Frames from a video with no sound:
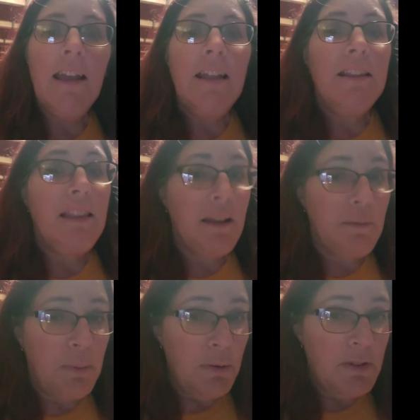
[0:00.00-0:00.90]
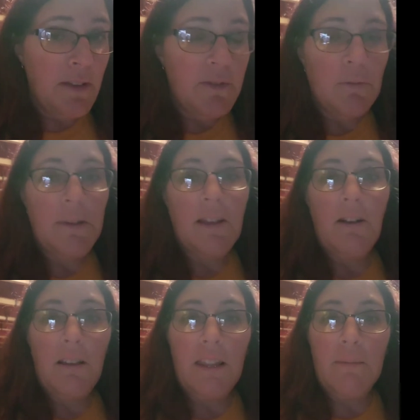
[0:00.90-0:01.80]
the post office will be
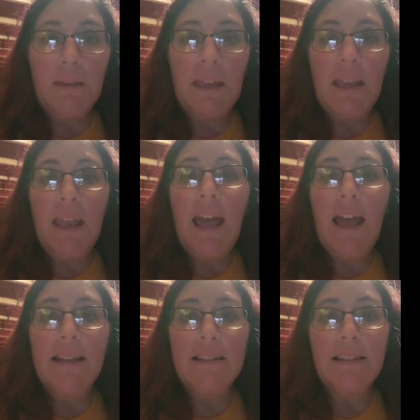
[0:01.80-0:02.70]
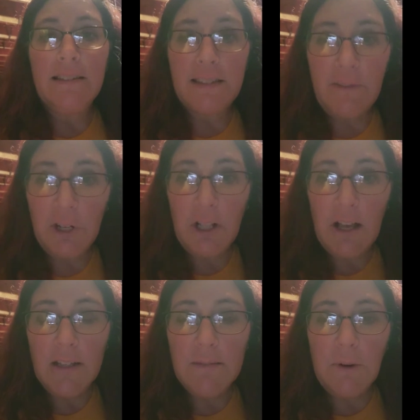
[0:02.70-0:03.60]
calling me at 7
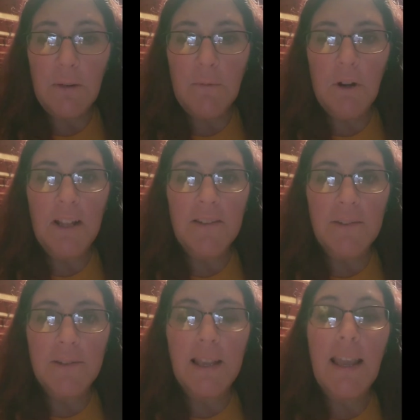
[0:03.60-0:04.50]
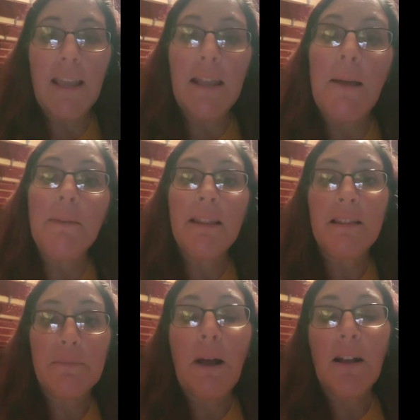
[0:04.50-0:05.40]
o'clock tomorrow morning to say, come get
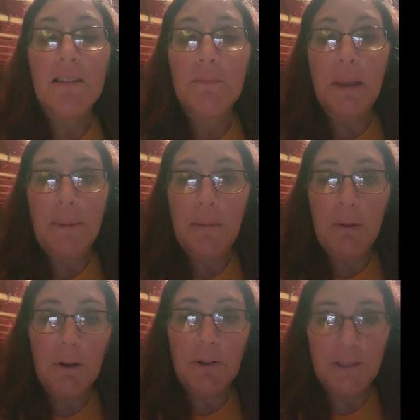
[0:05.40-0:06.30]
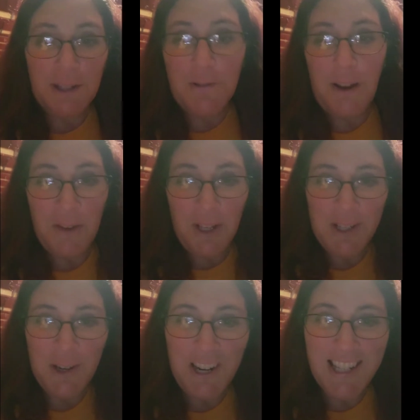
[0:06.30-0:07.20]
this box of peeping birds. They're driving
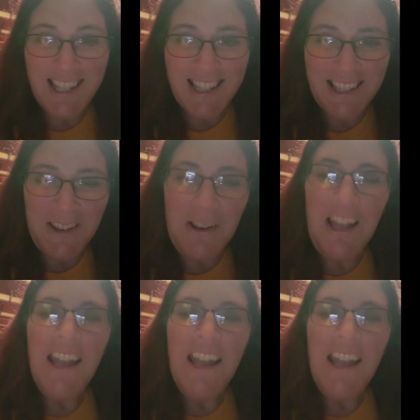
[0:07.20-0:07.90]
us crazy. So